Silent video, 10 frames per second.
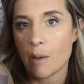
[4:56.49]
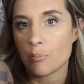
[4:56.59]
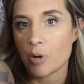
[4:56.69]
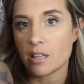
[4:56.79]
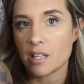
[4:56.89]

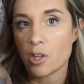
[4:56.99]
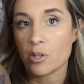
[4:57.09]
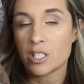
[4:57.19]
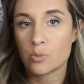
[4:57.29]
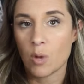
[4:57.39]
Empreinte leather
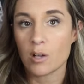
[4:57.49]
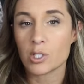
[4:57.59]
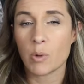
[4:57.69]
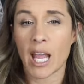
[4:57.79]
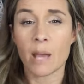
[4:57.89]
as well,
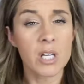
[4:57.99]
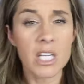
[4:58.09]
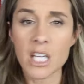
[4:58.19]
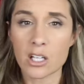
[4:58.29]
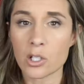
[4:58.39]
so I am going
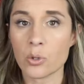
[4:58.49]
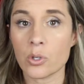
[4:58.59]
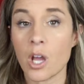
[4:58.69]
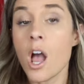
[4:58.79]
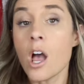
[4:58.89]
to include